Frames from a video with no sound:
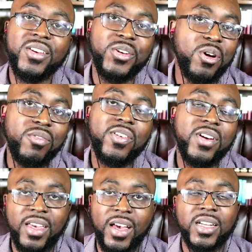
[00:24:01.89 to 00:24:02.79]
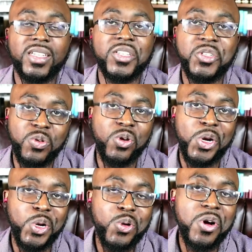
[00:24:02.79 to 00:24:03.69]
Don't forget to
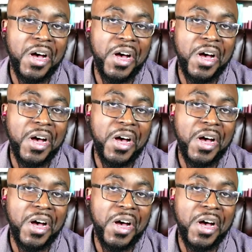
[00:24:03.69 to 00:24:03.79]
look